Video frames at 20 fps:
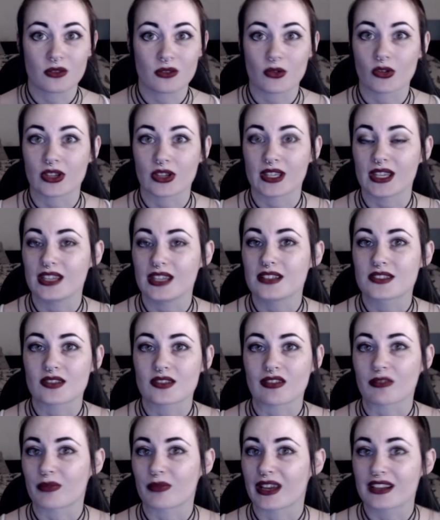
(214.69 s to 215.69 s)
or heat or
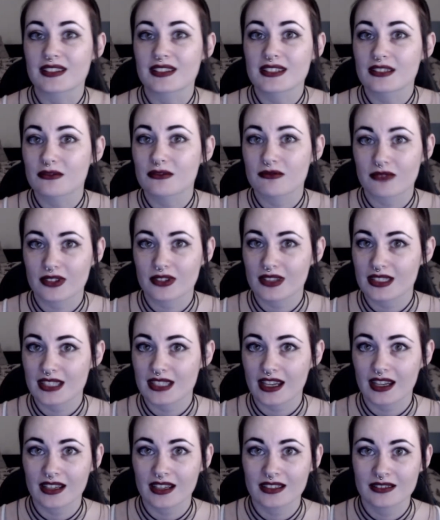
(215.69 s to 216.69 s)
medicine for the
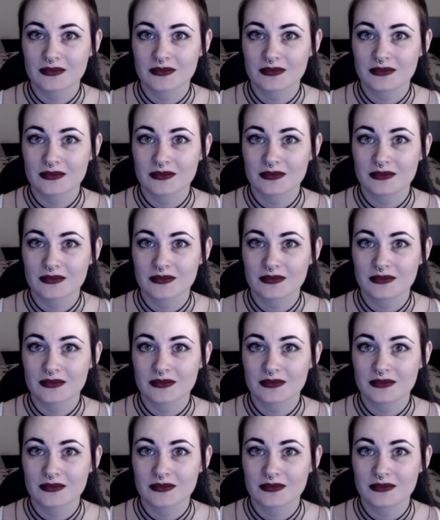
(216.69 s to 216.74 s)
day?